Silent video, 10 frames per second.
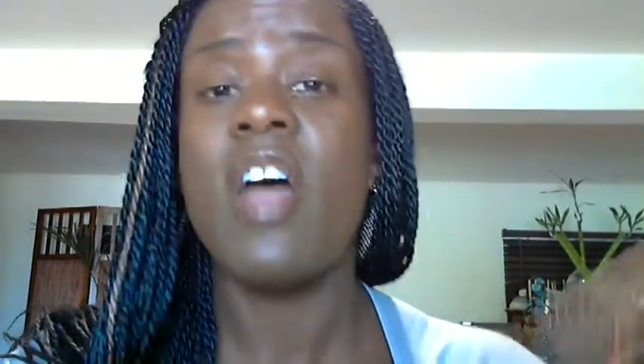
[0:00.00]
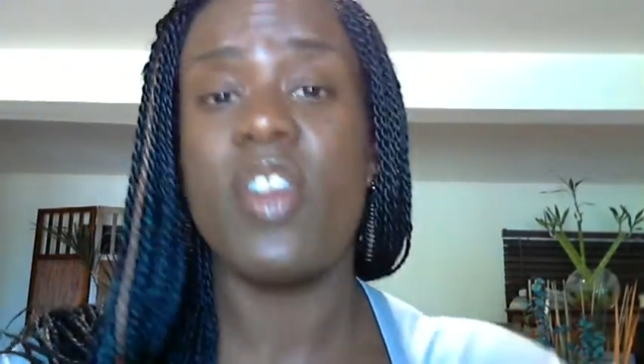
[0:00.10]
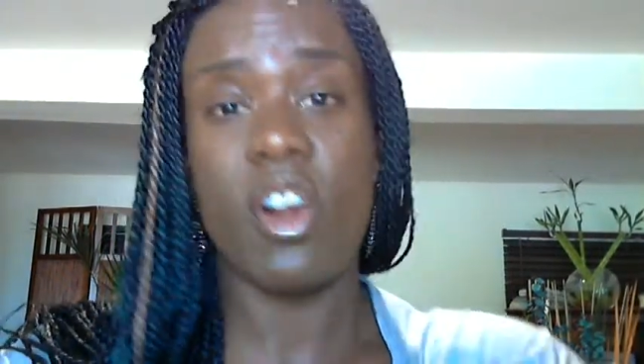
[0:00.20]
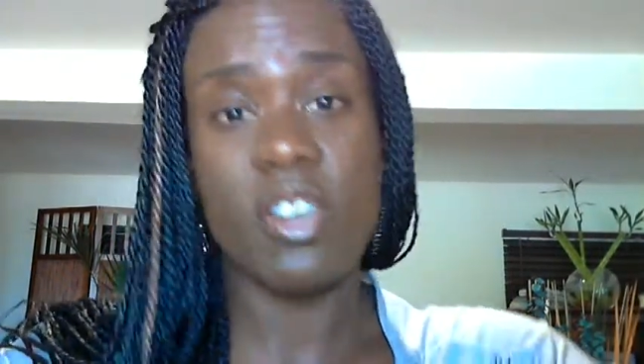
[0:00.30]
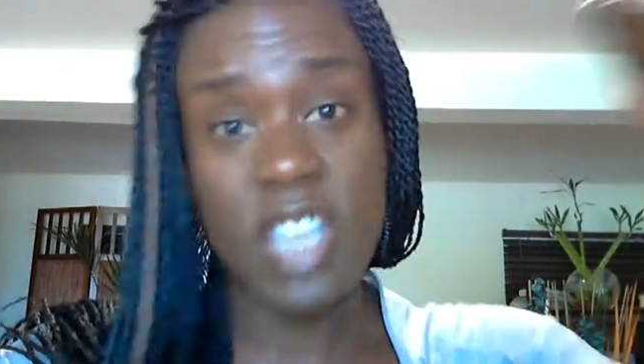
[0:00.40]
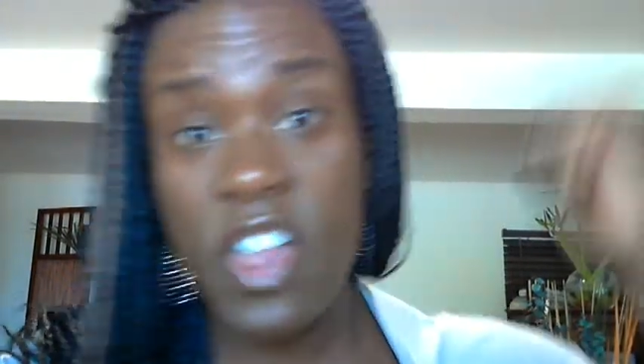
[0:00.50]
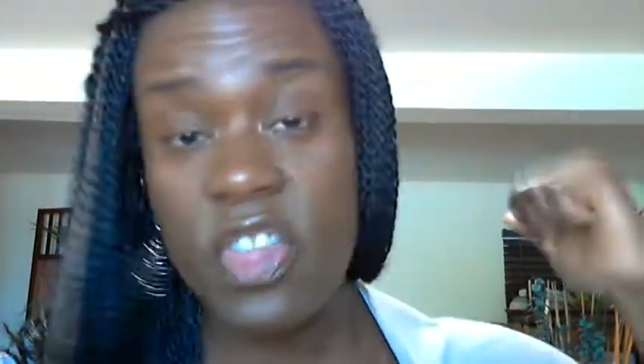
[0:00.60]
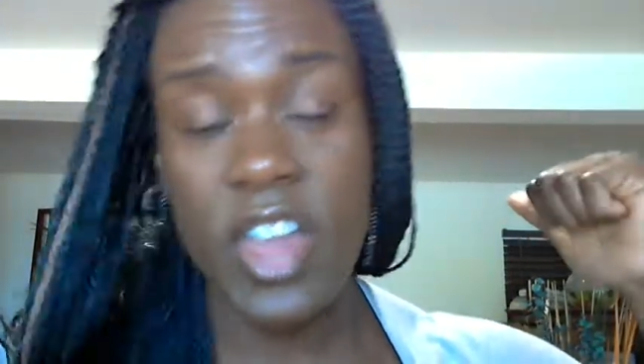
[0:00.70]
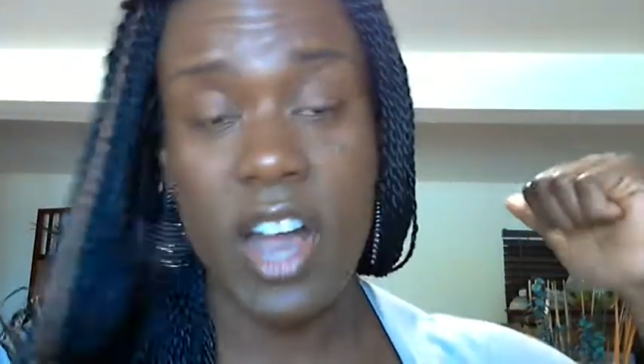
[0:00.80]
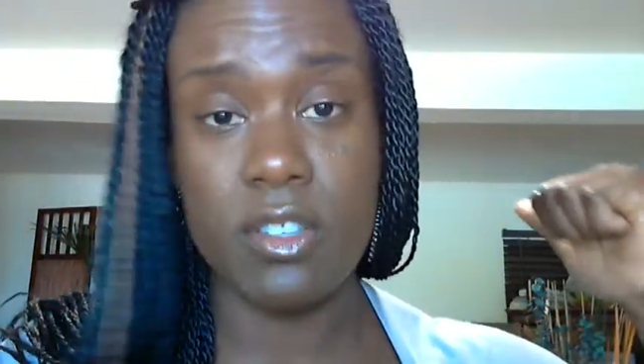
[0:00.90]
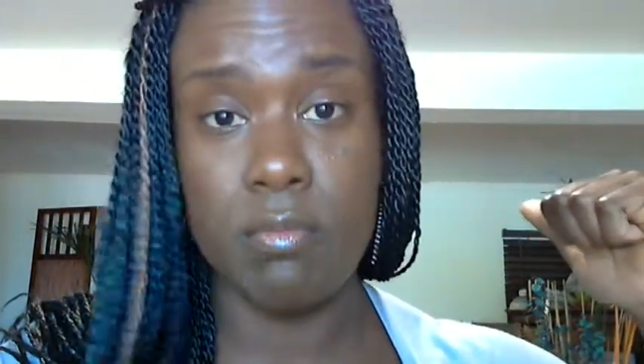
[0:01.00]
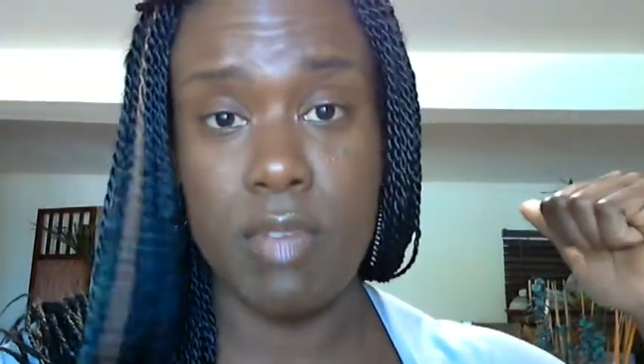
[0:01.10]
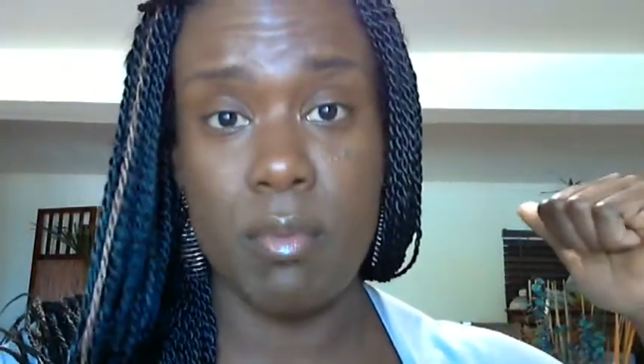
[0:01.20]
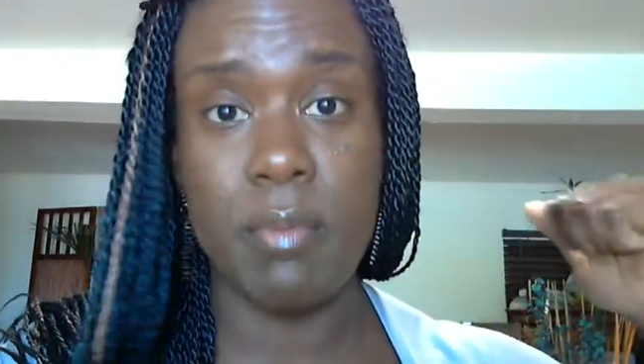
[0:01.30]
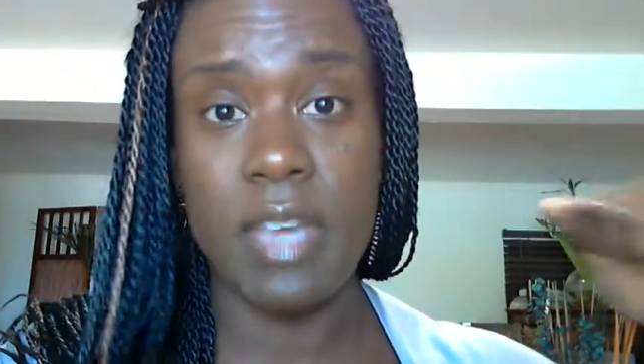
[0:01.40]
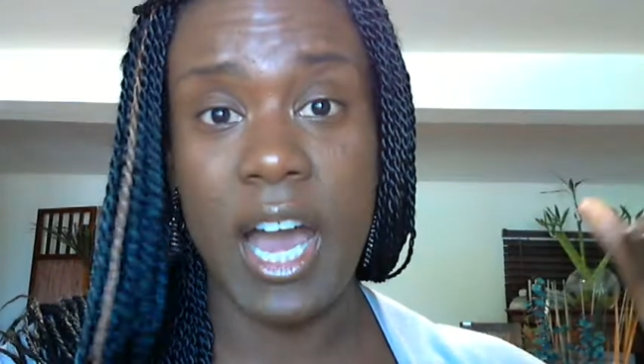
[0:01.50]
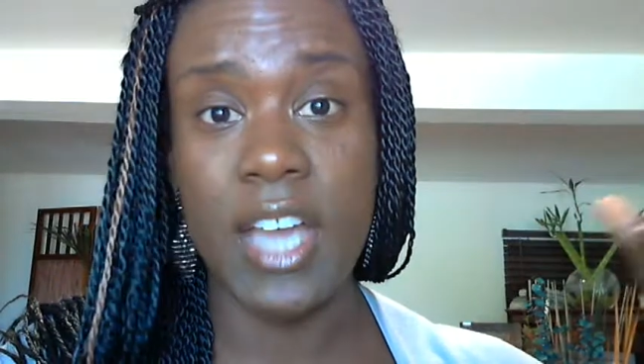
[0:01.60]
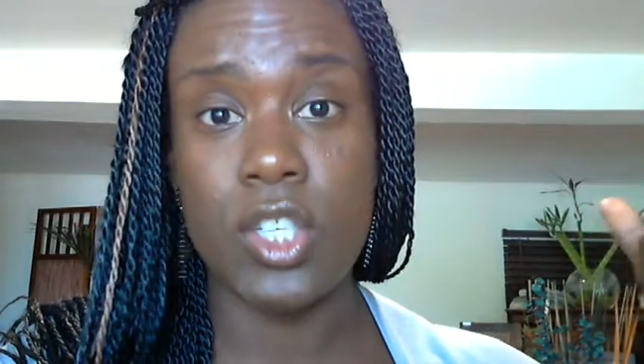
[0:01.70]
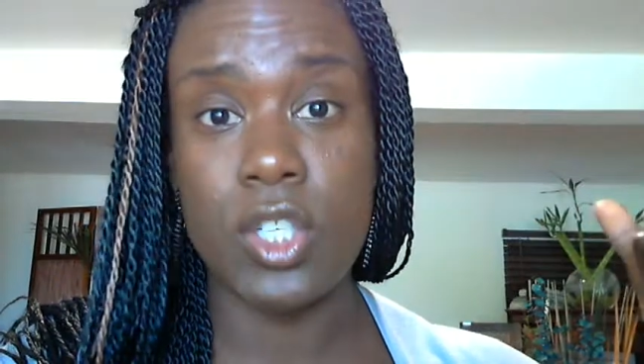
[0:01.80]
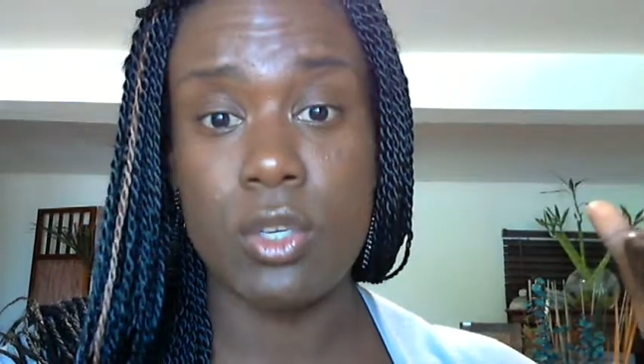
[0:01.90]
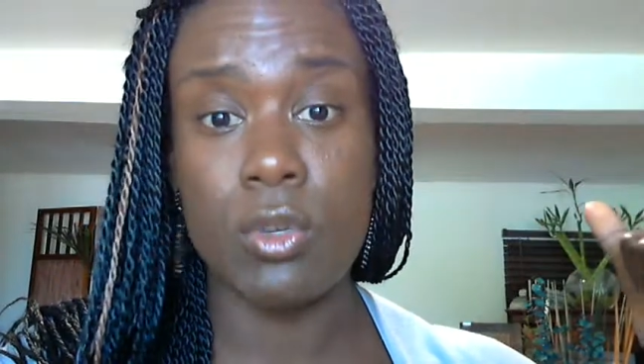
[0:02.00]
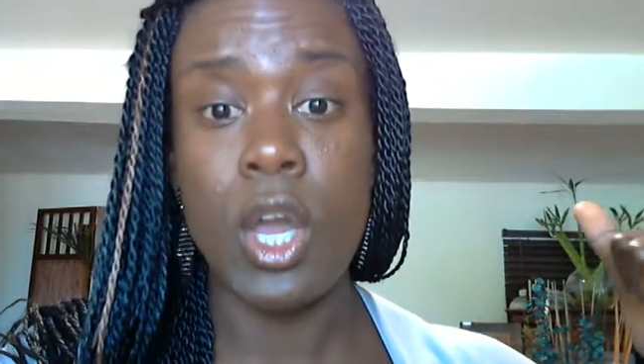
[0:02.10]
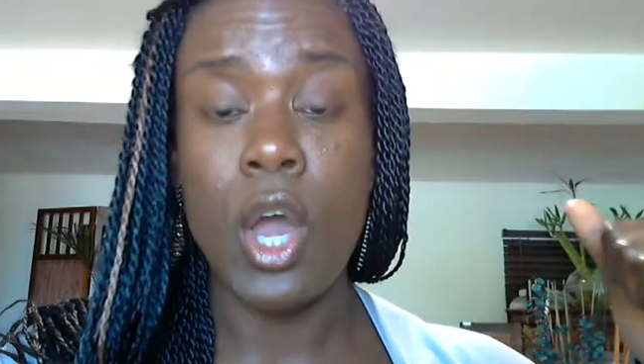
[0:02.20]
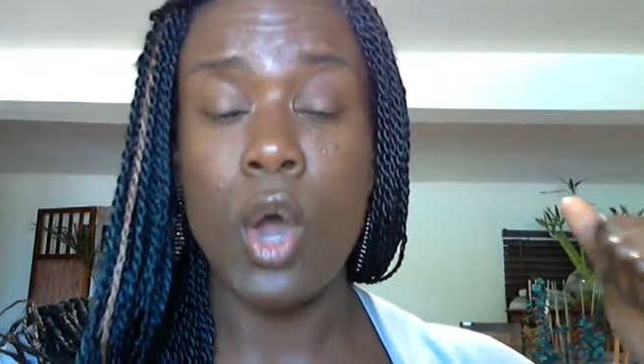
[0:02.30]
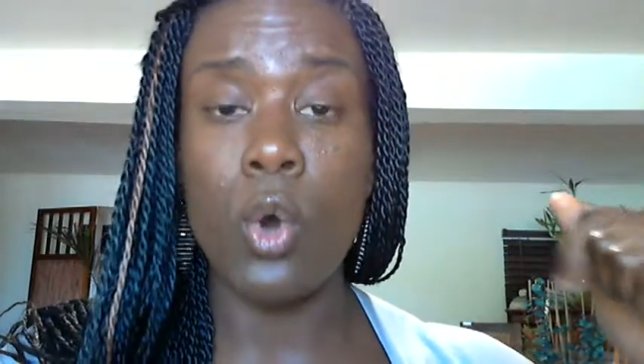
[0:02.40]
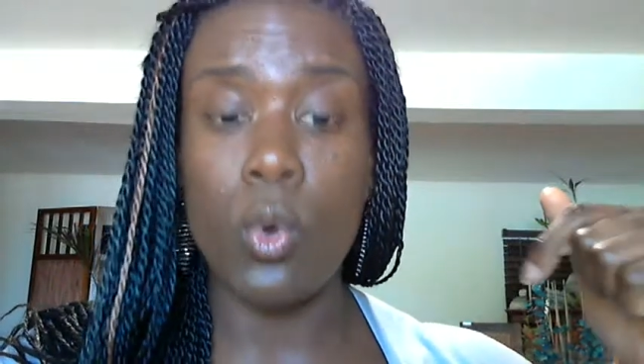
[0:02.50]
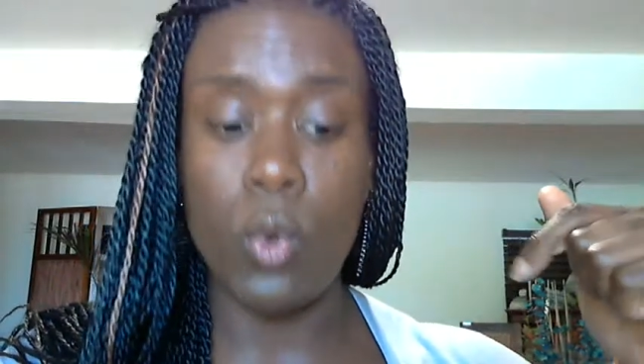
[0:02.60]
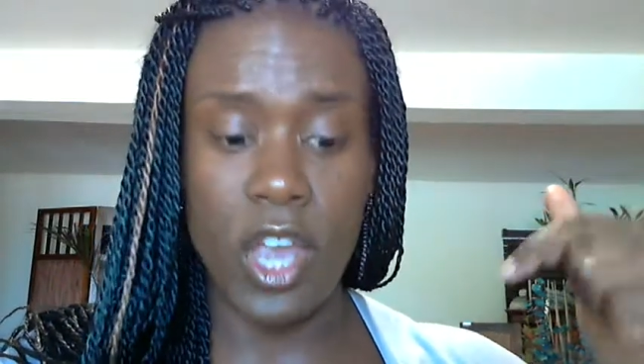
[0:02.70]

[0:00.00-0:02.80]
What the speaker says: there are 10,000 people behind you who,